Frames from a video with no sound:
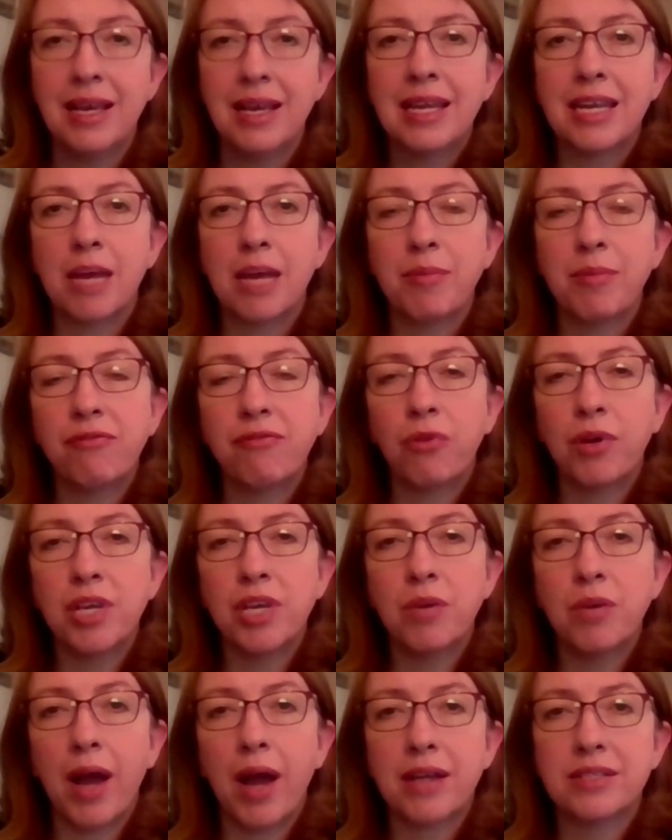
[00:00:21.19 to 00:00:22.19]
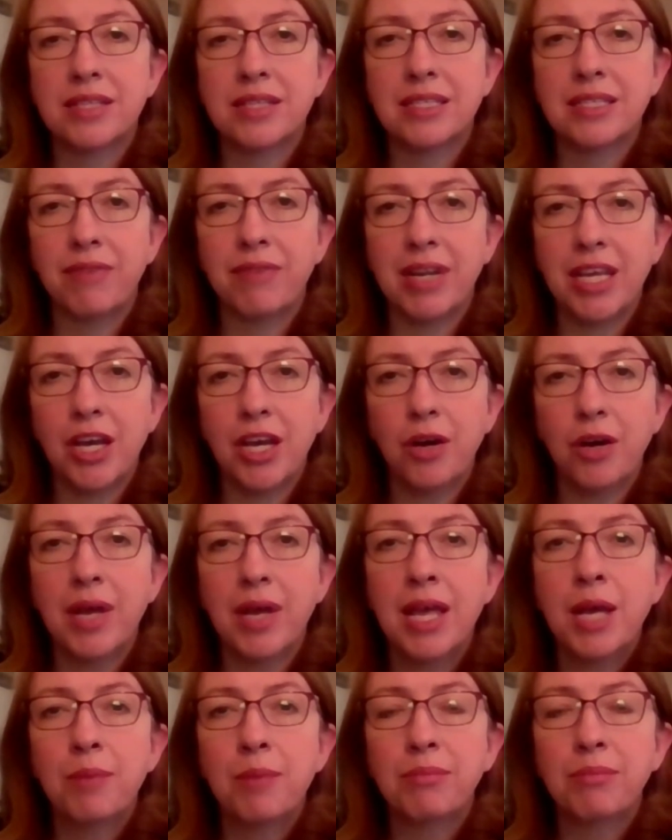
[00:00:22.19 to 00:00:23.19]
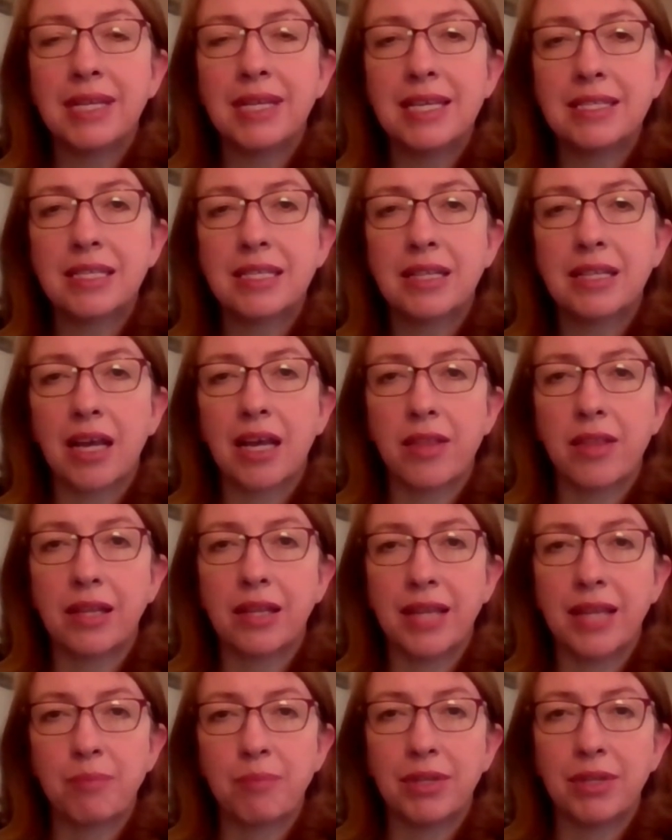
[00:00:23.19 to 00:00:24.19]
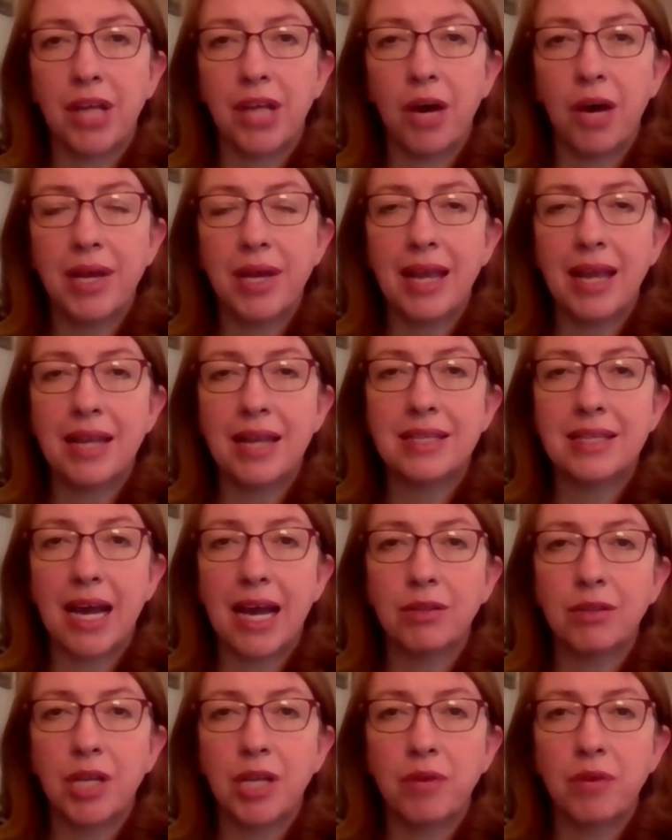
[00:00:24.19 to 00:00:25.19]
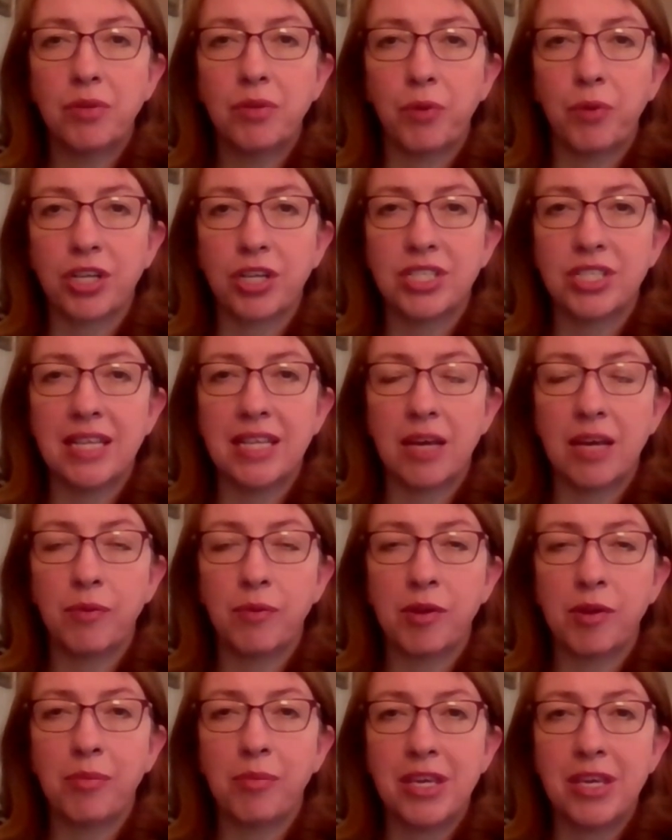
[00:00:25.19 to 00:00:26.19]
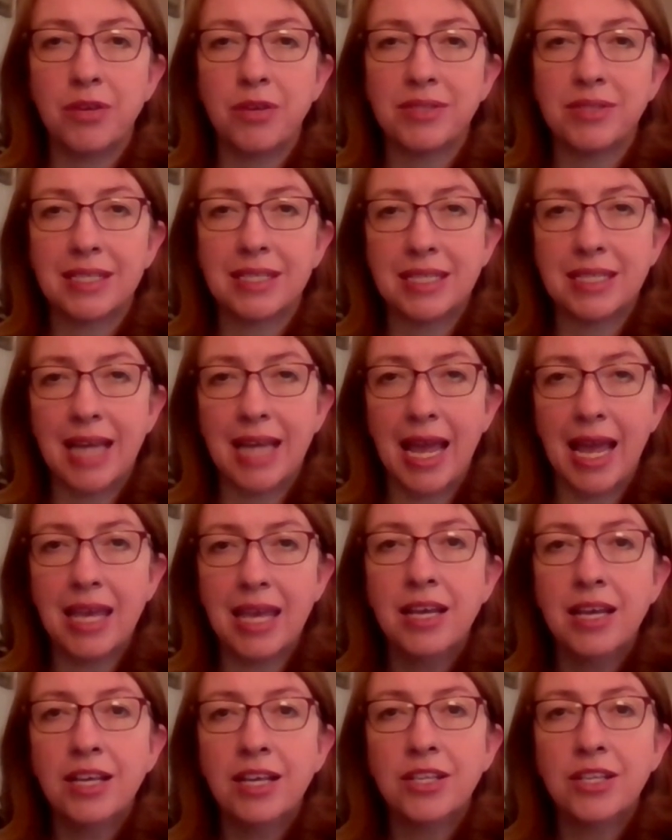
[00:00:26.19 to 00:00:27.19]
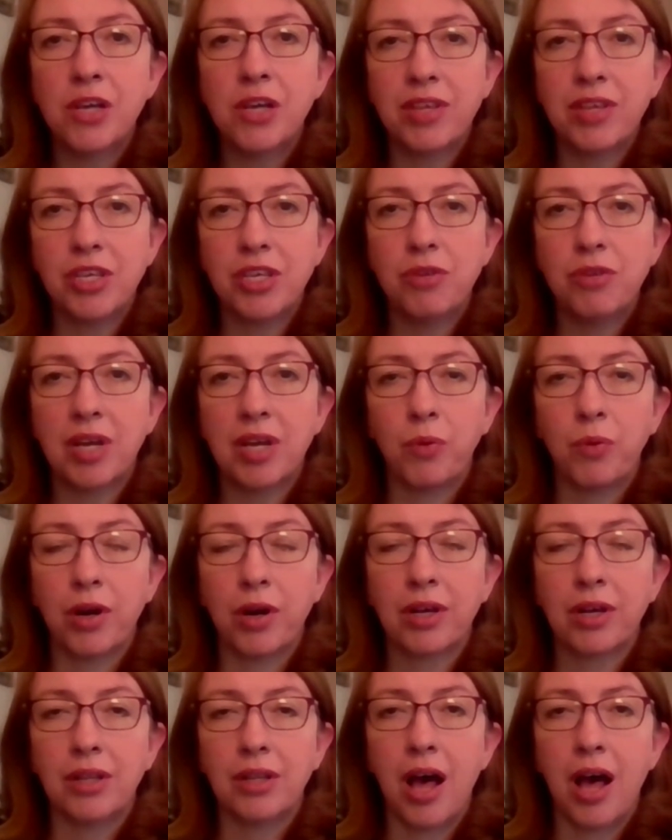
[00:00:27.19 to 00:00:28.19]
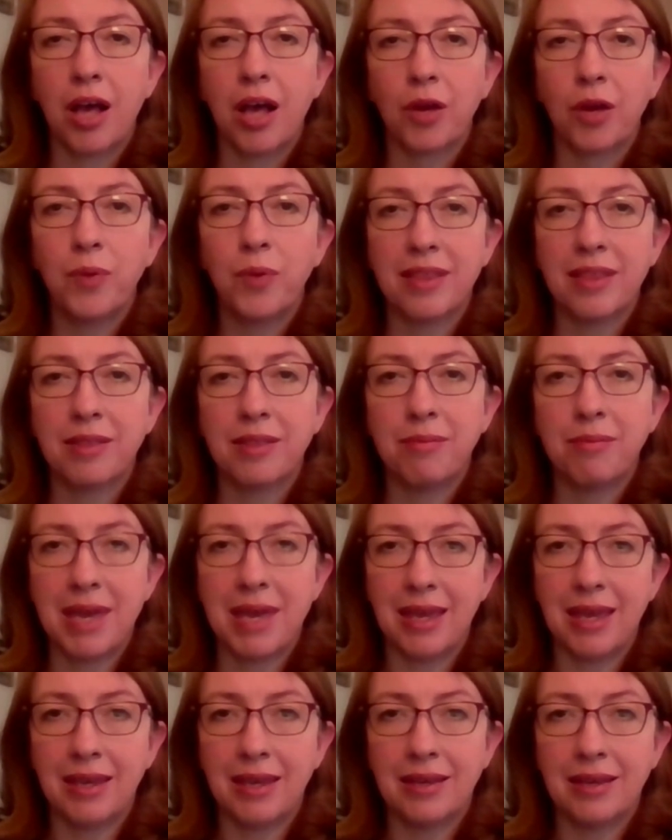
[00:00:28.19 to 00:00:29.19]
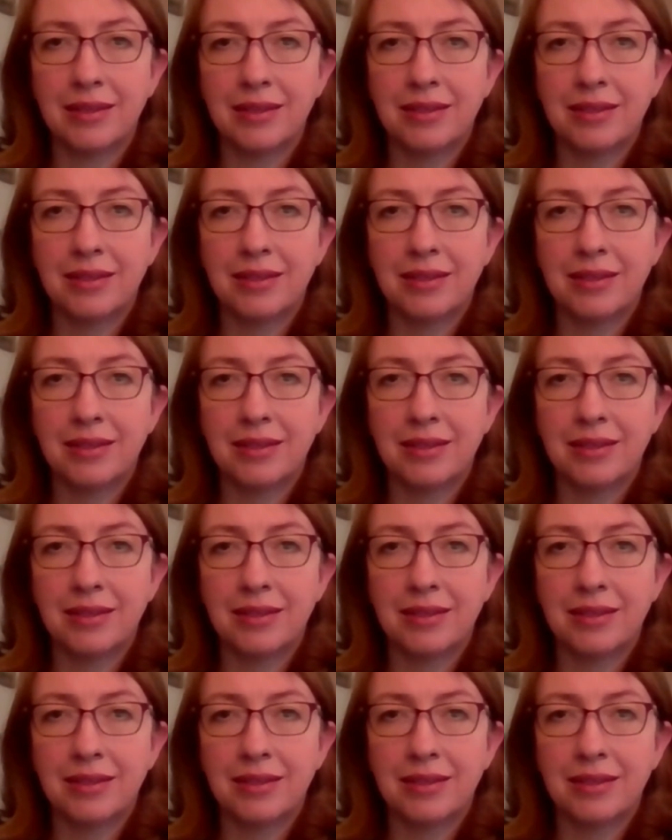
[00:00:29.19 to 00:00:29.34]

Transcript: Now, before you watch this video, please click on the link below it and download the worksheet that we will be using today so that you can work along with me.